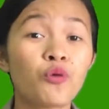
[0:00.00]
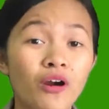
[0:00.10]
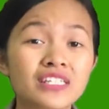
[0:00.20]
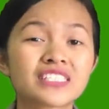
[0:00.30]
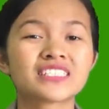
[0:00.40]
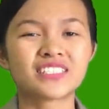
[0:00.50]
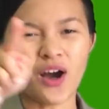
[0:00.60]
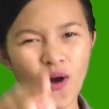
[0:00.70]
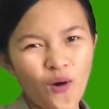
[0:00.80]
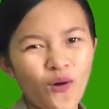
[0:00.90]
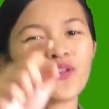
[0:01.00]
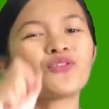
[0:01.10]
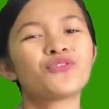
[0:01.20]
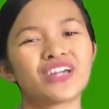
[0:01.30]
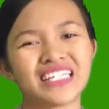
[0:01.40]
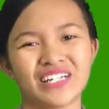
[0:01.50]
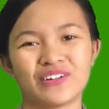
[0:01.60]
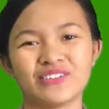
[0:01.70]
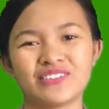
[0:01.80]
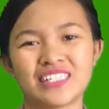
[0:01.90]
watch the whole
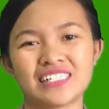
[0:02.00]
video.